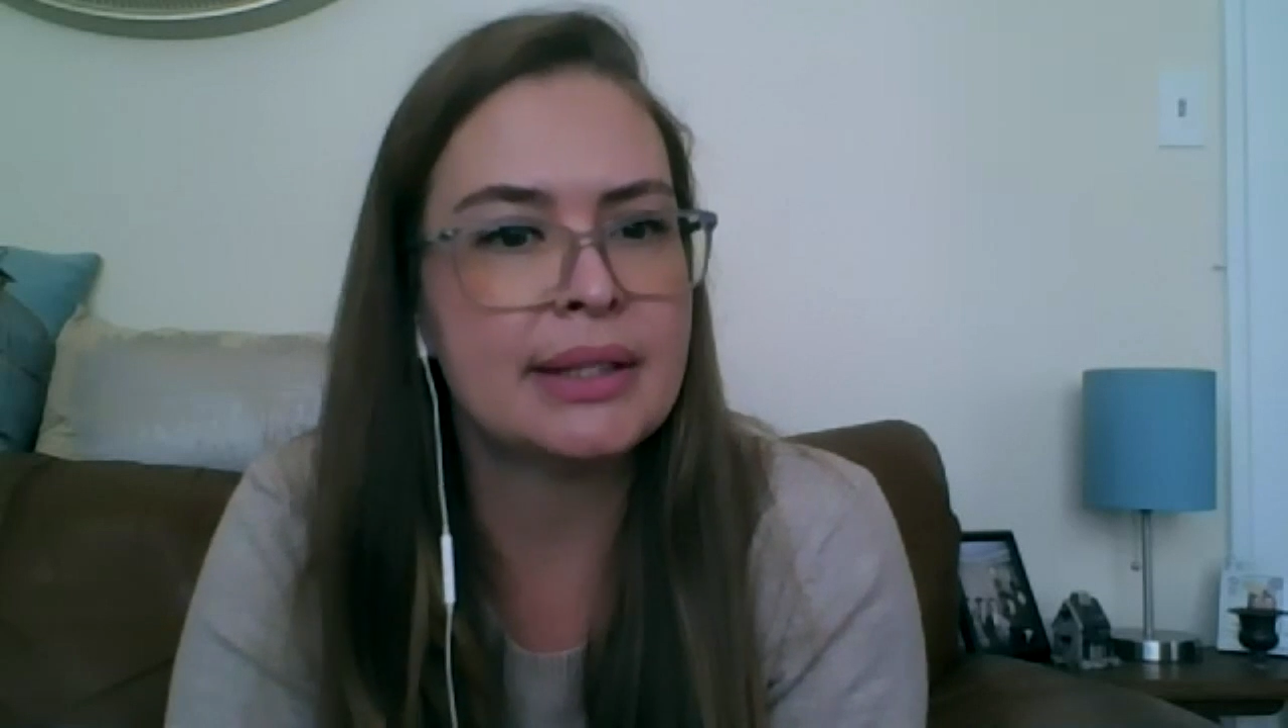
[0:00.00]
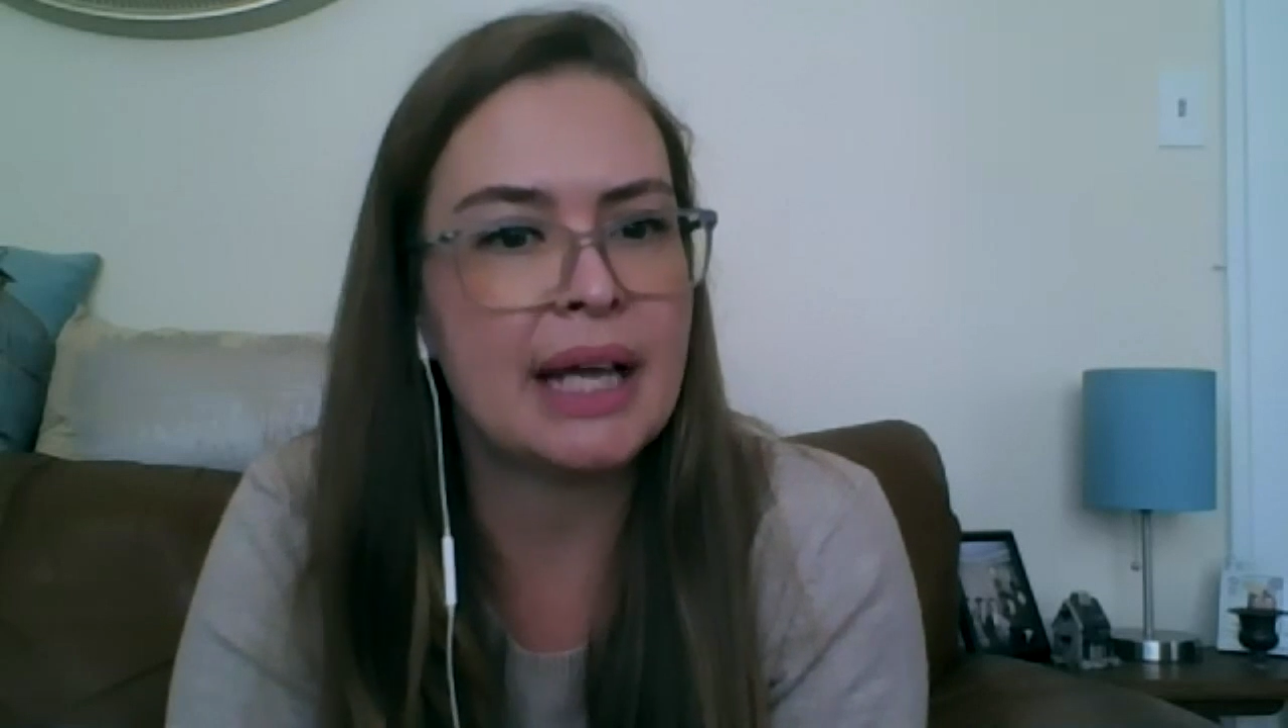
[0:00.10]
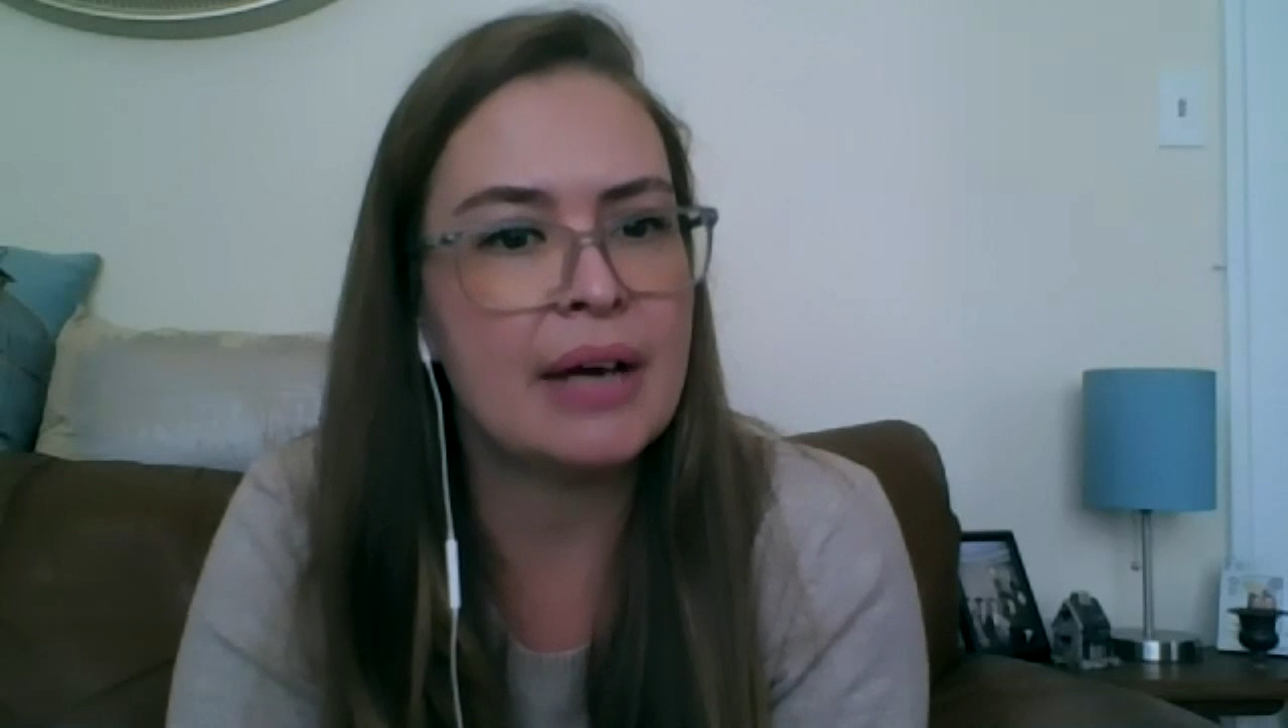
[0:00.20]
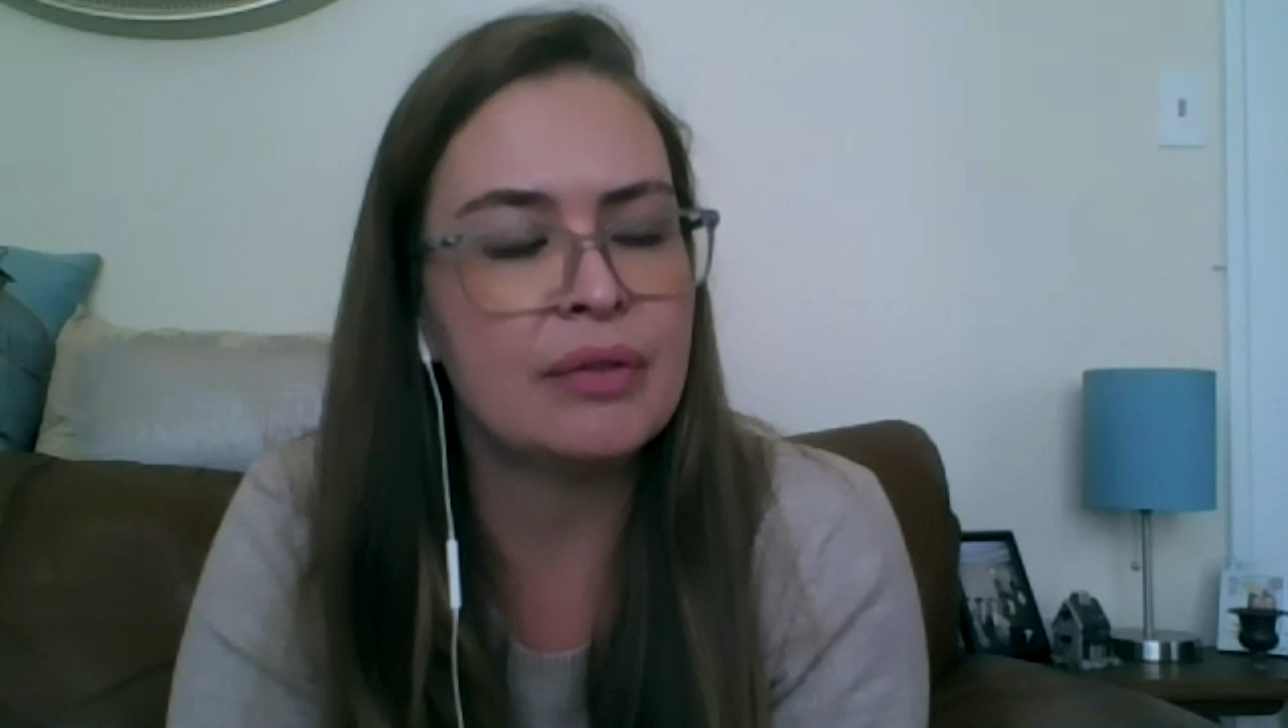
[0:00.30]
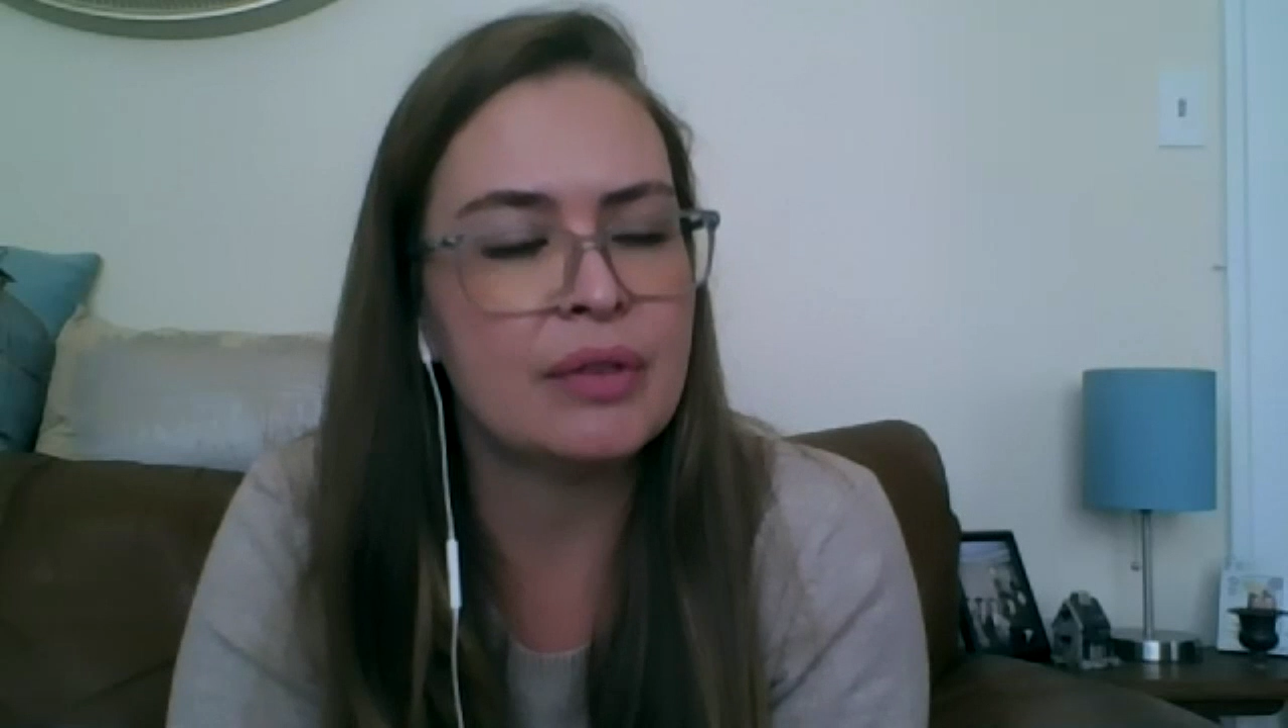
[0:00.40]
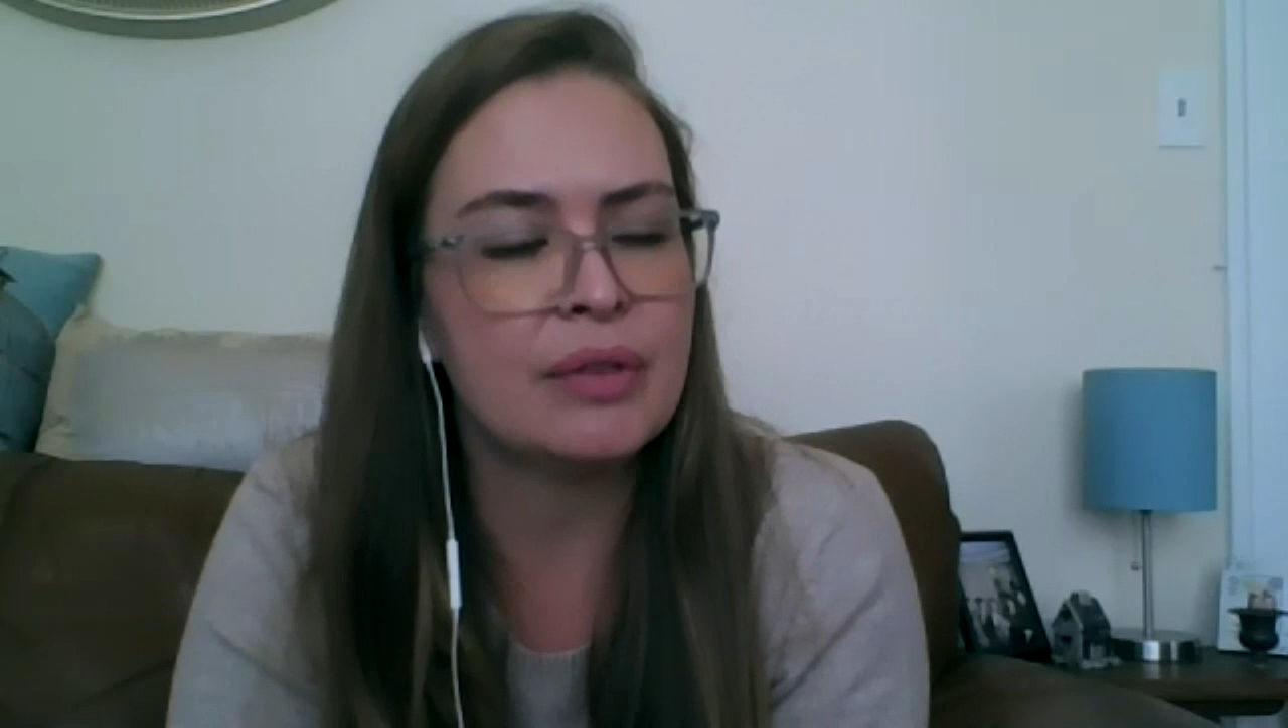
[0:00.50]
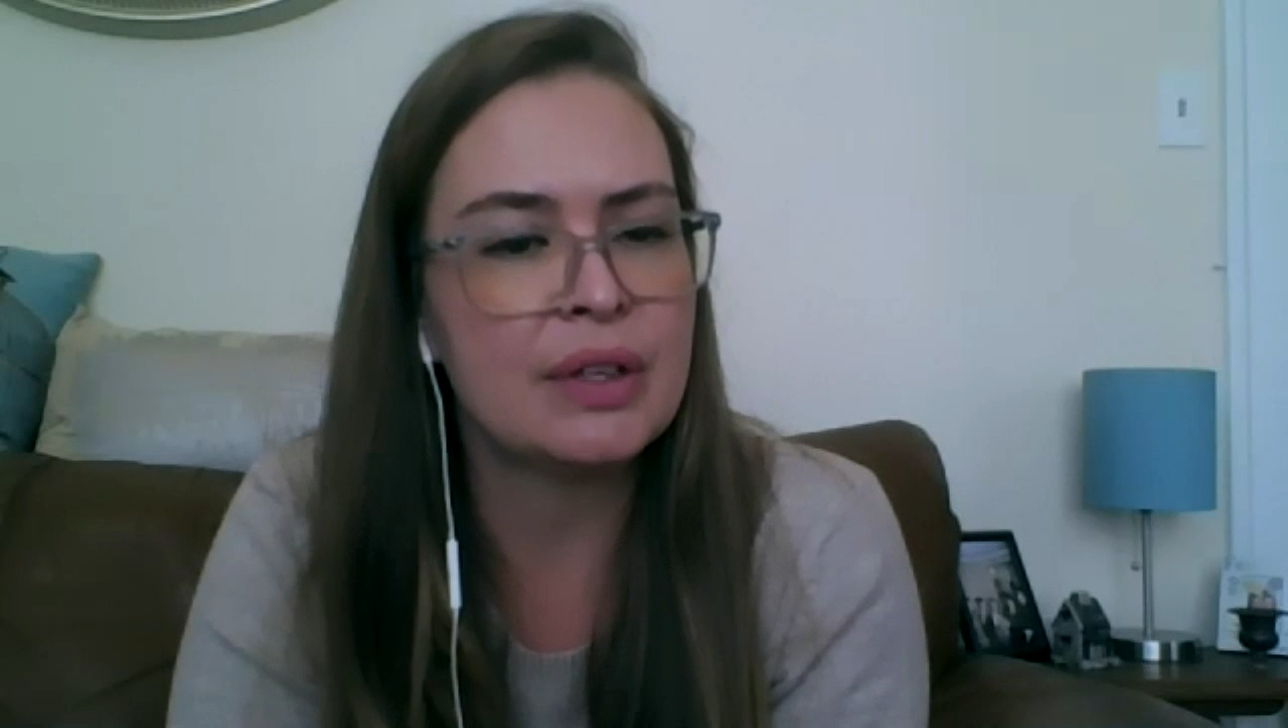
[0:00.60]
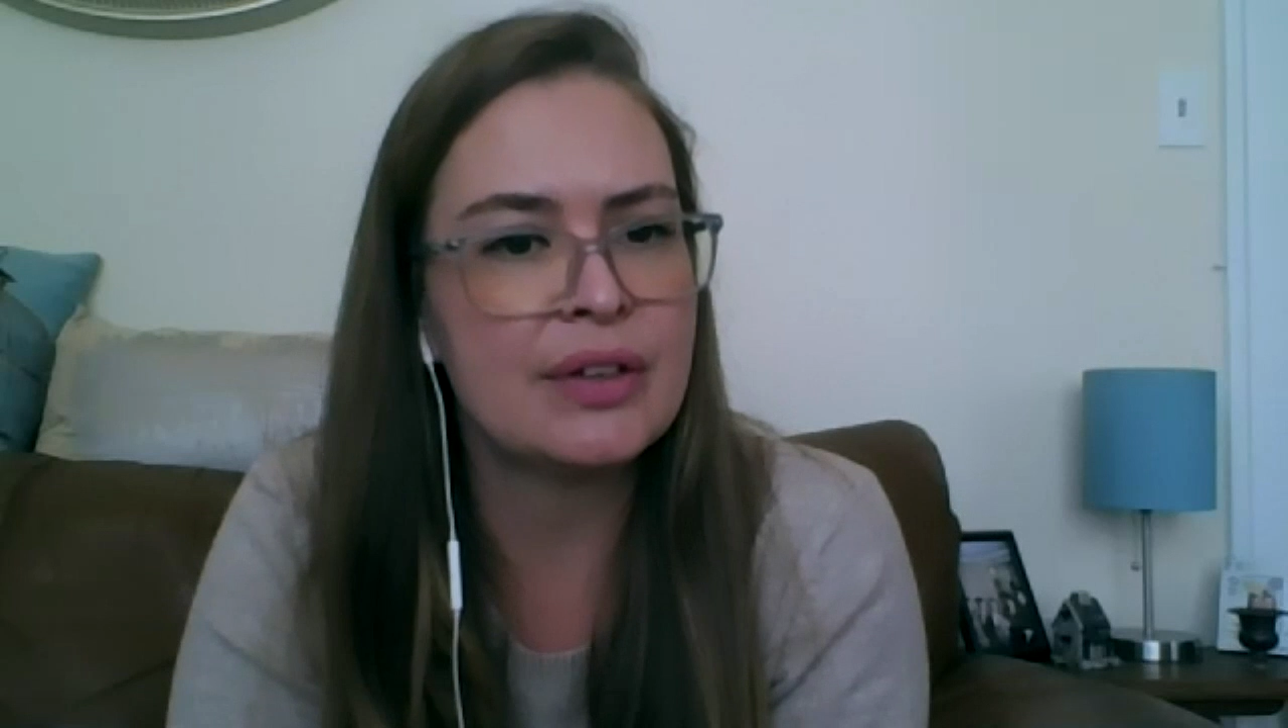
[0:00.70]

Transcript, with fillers: to every